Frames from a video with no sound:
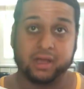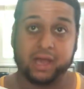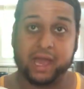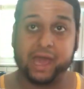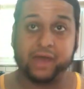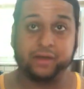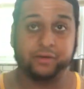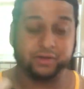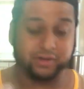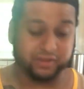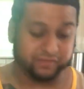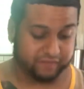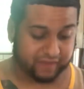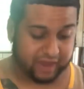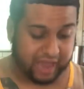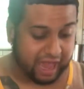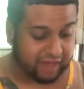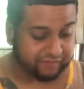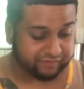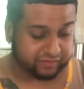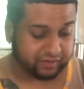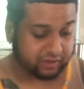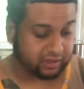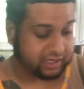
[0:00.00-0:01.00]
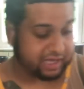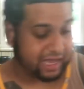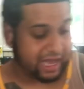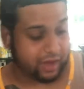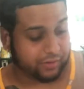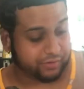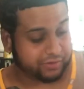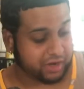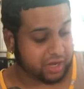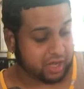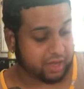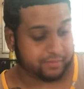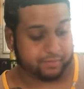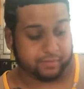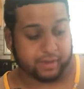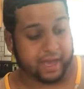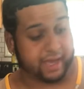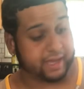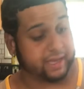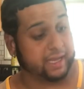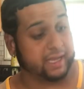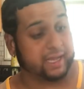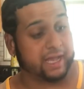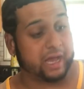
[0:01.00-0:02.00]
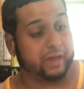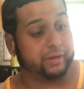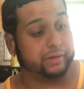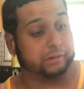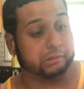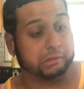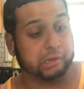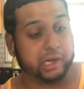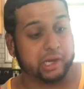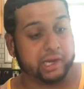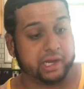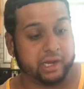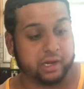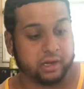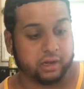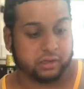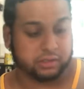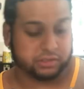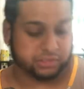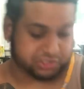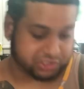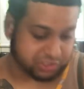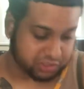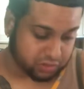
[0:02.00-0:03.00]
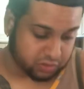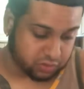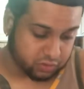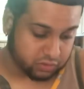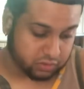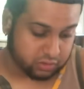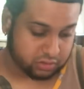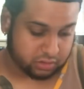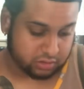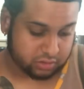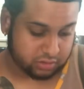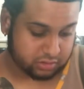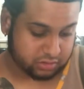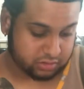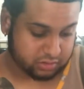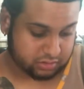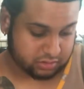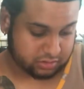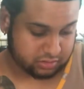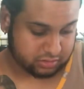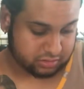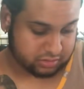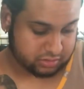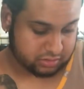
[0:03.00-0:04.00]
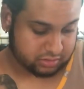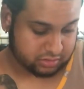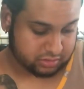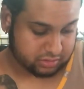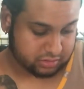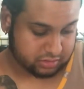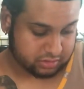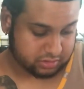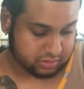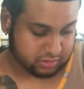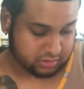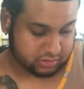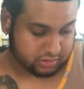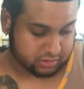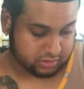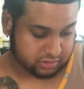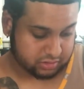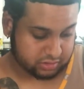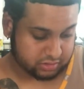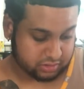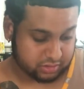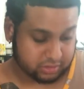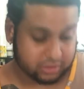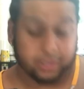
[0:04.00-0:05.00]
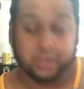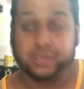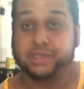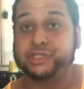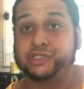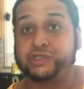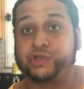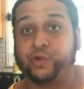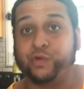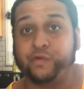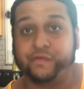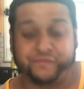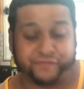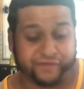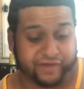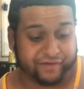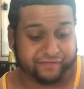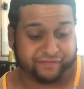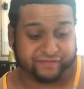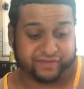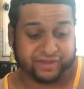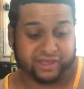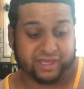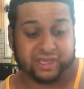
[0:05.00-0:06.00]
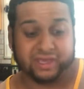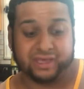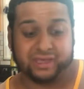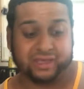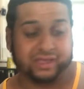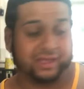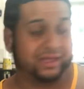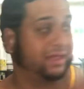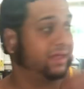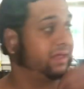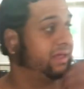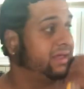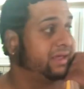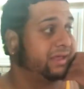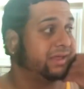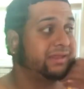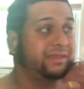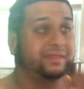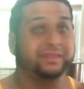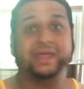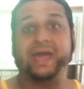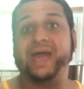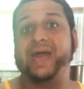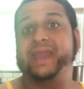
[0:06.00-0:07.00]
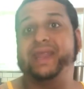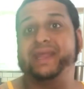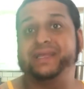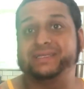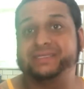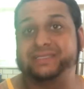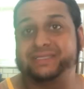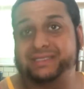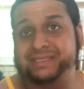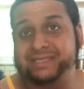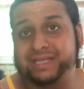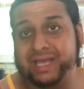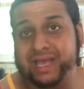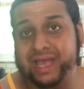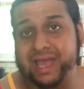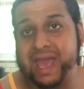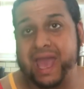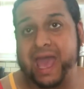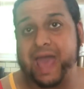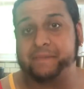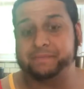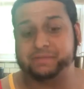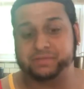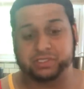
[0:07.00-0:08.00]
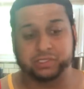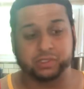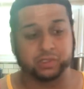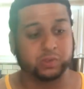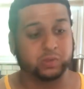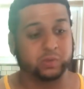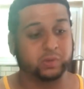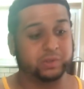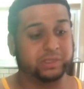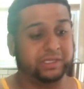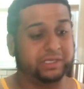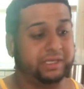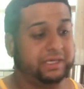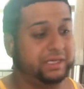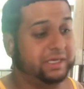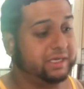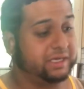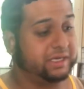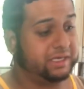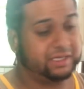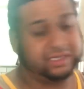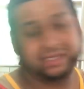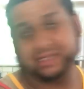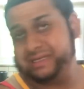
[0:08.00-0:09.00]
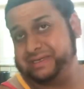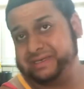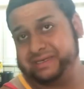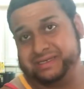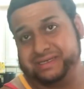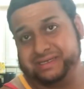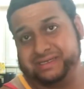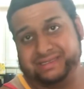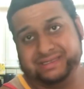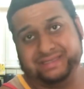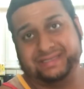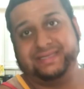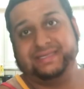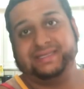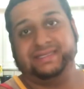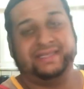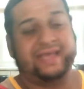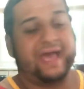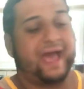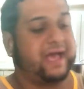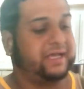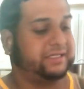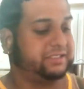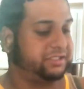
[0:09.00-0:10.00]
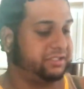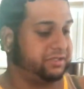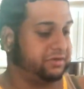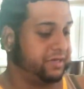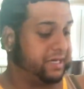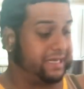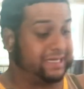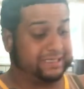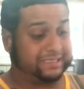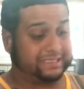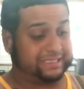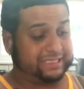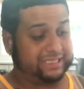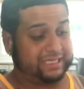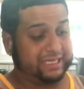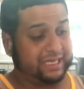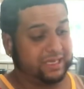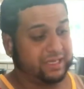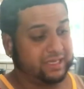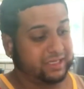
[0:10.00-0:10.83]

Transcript: I don't even have to count up. I can count it right here. 250. That is absolutely disastrous.